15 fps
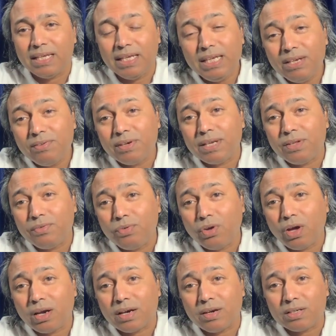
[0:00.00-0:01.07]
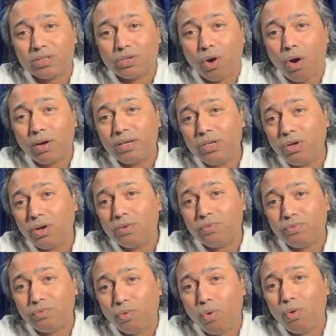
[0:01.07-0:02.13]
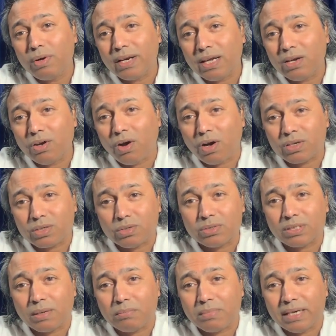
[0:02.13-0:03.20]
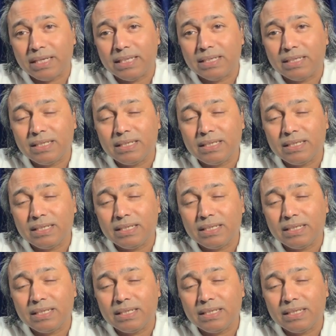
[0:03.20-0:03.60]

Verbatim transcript: Even if you are talking on phone a lot to somebody,